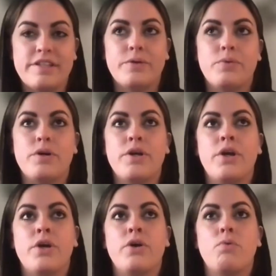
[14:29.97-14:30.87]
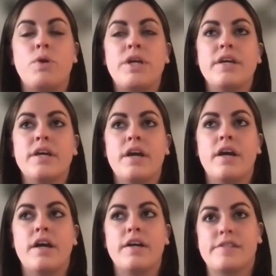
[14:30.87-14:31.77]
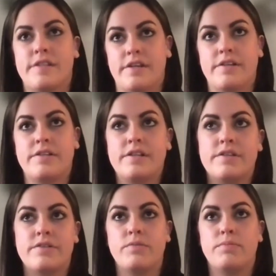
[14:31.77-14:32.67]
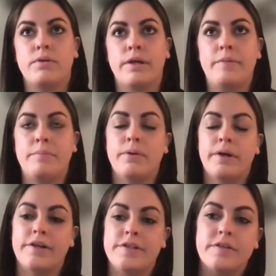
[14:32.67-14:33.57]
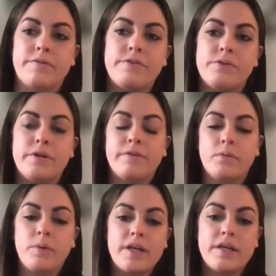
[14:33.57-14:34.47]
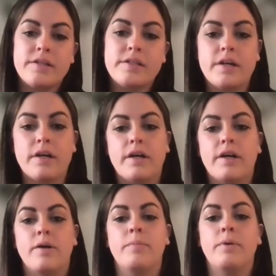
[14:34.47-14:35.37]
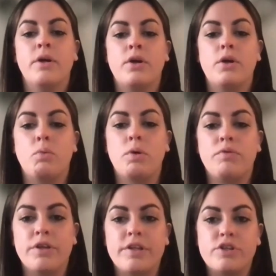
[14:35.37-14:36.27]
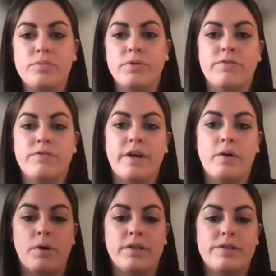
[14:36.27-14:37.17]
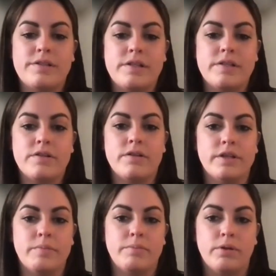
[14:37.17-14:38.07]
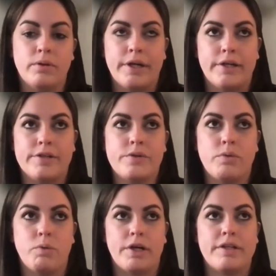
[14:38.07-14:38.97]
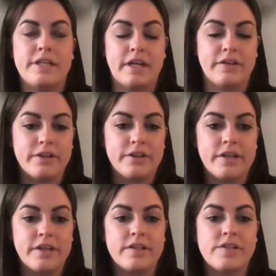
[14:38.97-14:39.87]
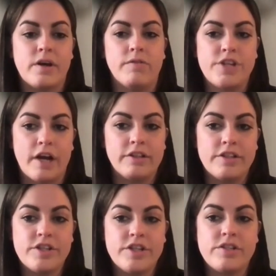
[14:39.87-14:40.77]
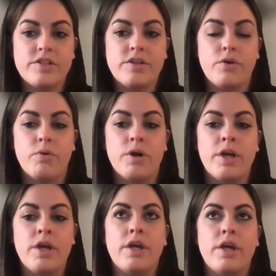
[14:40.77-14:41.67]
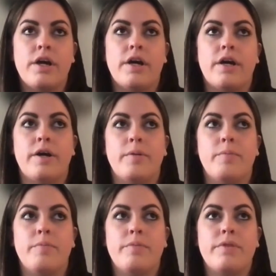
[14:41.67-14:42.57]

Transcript: So we assist seasonal employers in a few different ways. We really do believe that when seasonal employers work together, they can solve challenges. So, um,